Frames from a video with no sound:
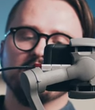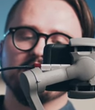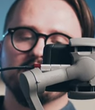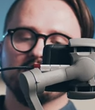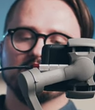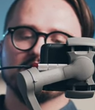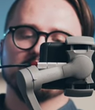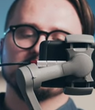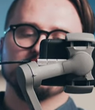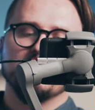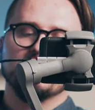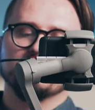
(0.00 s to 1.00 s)
all you need to do is
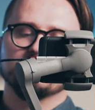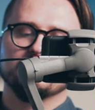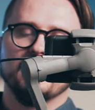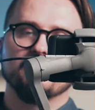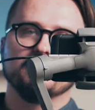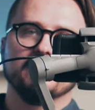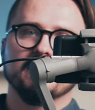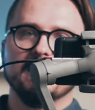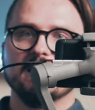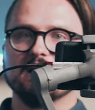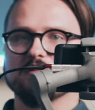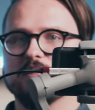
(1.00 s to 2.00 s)
plug this cable
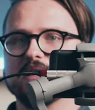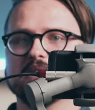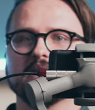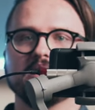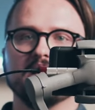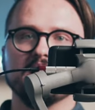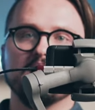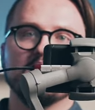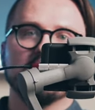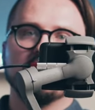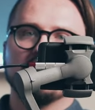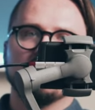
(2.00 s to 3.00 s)
again and basically
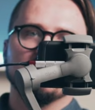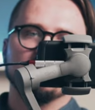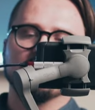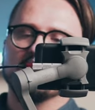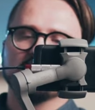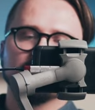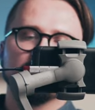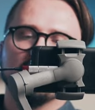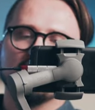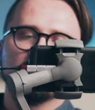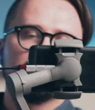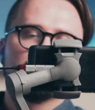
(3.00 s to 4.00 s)
you can
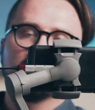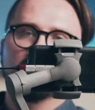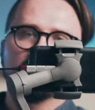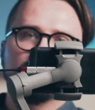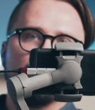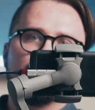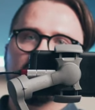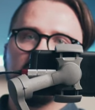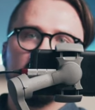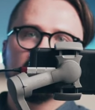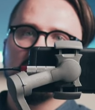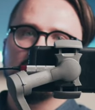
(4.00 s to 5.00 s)
vlog
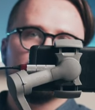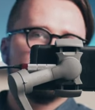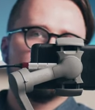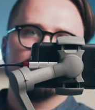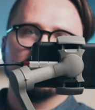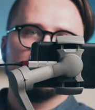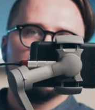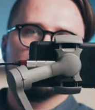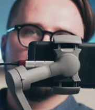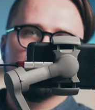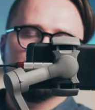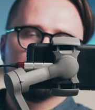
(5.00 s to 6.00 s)
48 hours straight like
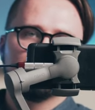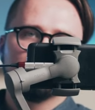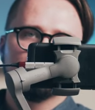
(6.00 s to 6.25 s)
this.